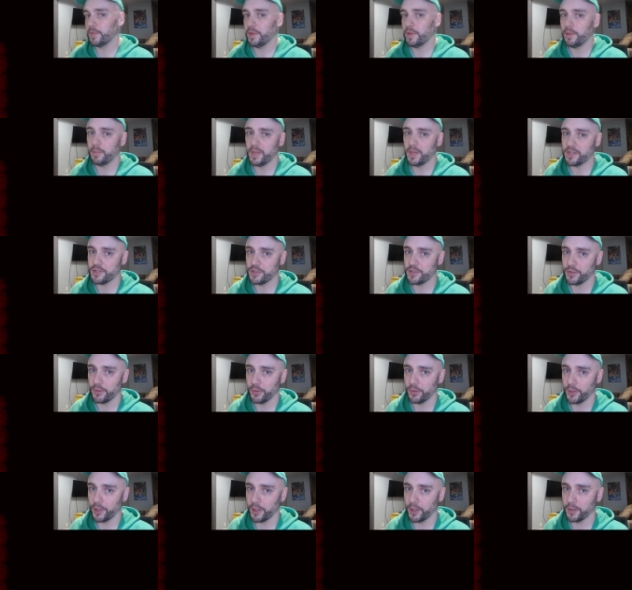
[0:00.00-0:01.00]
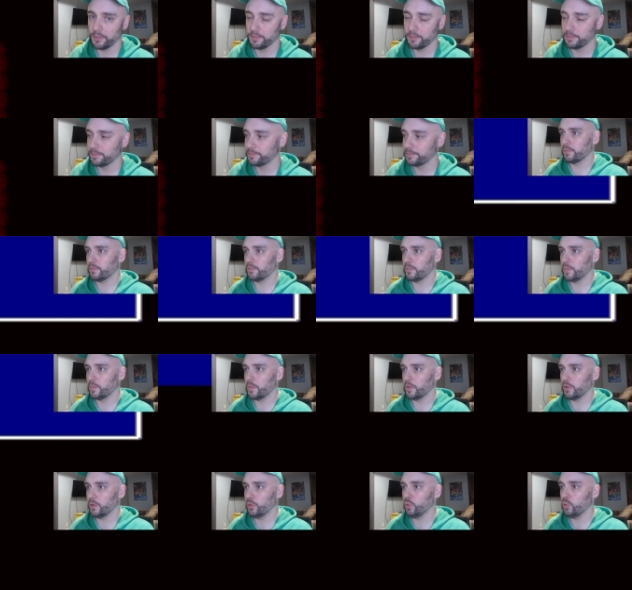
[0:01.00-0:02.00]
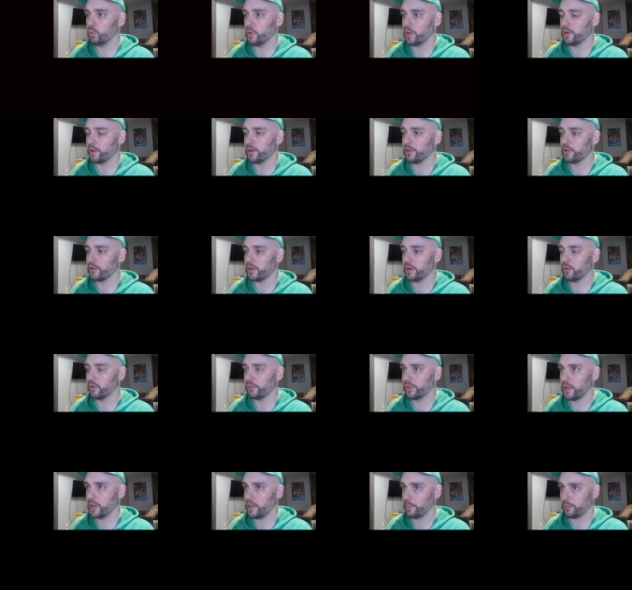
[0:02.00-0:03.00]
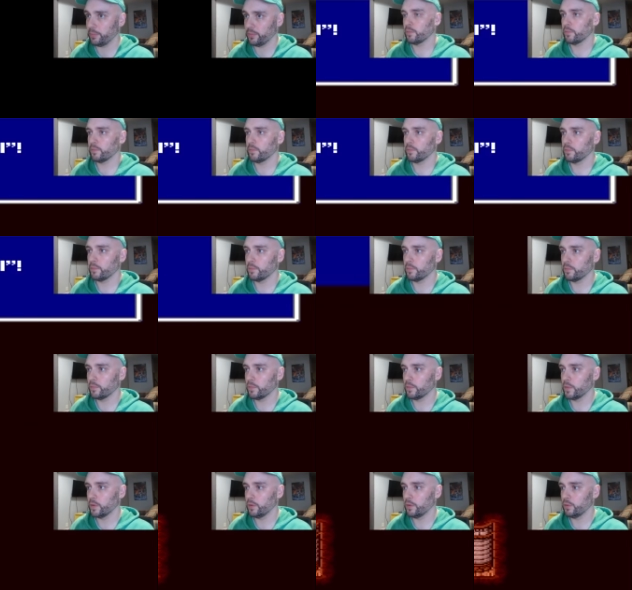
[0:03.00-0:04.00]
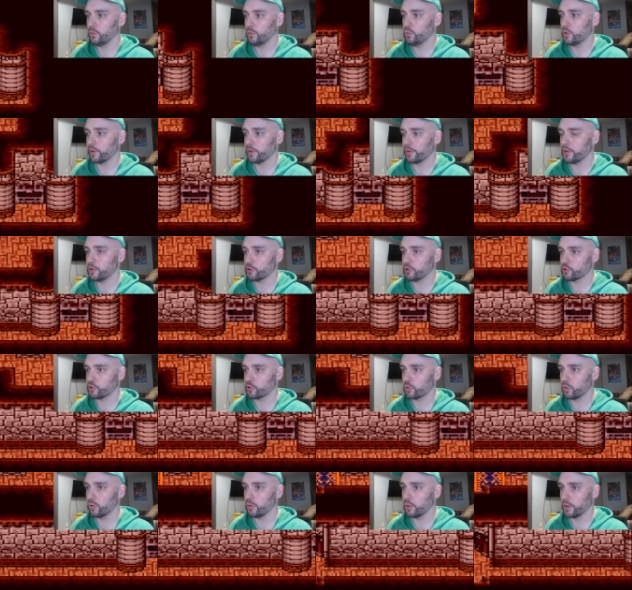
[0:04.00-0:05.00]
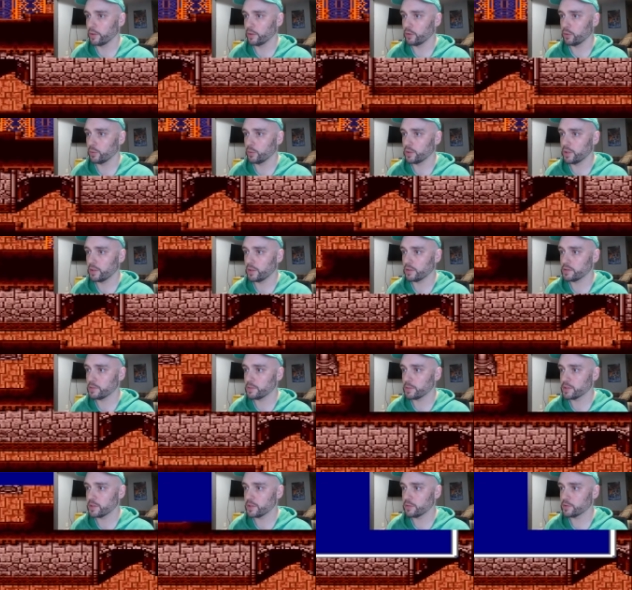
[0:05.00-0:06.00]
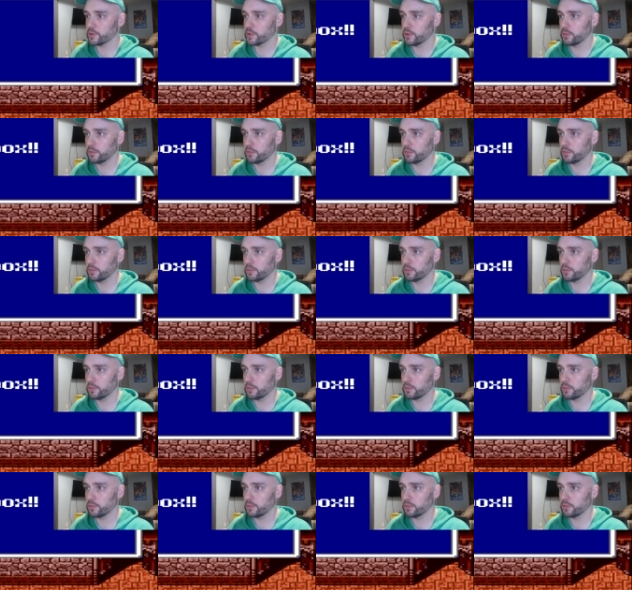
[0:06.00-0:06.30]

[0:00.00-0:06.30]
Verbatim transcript: It makes you do it again. Ooh, another elf cape. Ooh, a thunder scroll. I don't know what that is, but sounds good.